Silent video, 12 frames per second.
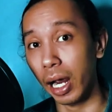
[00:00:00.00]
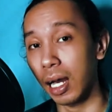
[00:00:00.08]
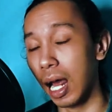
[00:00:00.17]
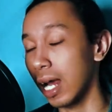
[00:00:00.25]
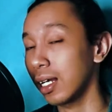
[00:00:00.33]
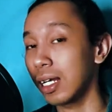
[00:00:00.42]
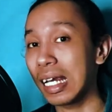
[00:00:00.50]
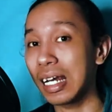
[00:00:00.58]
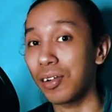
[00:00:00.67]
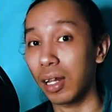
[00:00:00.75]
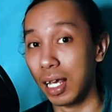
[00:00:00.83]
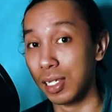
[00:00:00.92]
and I
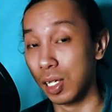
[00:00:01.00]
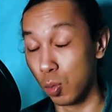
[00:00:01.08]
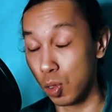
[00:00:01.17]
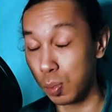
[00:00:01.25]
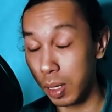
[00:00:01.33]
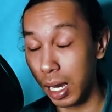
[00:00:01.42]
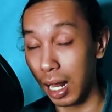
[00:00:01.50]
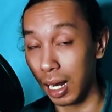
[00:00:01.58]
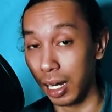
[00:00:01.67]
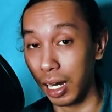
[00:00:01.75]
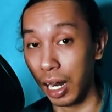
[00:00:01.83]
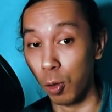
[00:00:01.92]
didn't realize it was BL,
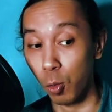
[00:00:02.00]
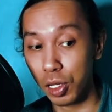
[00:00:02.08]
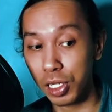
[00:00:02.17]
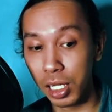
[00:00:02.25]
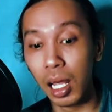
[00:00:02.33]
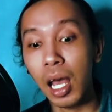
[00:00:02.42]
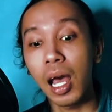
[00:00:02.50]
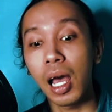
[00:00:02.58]
and then I watch it.